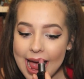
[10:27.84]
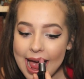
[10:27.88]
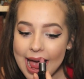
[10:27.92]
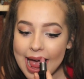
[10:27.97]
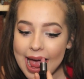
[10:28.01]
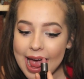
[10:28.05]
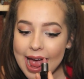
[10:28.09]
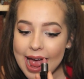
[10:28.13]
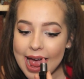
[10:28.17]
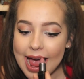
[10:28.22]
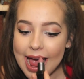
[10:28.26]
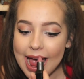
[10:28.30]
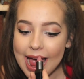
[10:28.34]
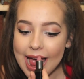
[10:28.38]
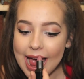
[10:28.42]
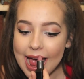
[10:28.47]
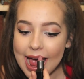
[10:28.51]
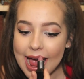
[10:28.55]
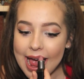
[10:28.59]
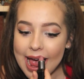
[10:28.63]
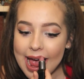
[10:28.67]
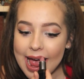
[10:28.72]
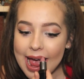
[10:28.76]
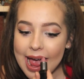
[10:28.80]

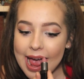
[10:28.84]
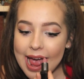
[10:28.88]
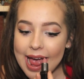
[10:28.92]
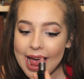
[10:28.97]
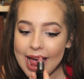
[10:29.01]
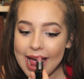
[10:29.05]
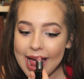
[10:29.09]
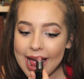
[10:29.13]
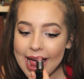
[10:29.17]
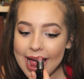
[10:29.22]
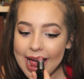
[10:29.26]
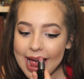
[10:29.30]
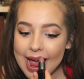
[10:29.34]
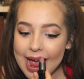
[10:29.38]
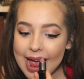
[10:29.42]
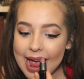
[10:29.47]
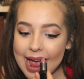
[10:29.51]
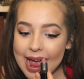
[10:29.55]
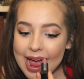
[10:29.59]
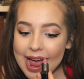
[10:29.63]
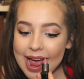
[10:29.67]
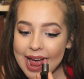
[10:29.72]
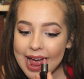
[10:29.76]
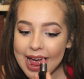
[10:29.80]

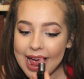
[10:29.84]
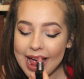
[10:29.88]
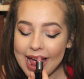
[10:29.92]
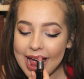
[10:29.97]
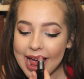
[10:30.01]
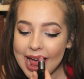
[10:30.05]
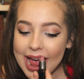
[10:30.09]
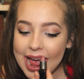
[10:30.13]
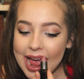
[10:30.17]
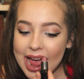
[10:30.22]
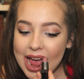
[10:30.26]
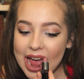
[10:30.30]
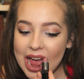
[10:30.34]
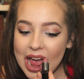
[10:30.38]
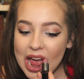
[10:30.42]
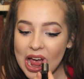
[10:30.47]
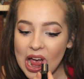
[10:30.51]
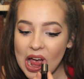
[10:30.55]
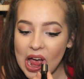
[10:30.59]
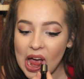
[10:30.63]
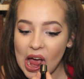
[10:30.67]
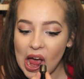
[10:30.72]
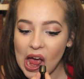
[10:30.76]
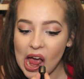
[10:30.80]

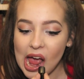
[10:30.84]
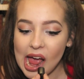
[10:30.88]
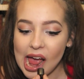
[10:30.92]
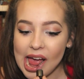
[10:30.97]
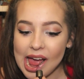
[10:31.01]
Nobody speaks.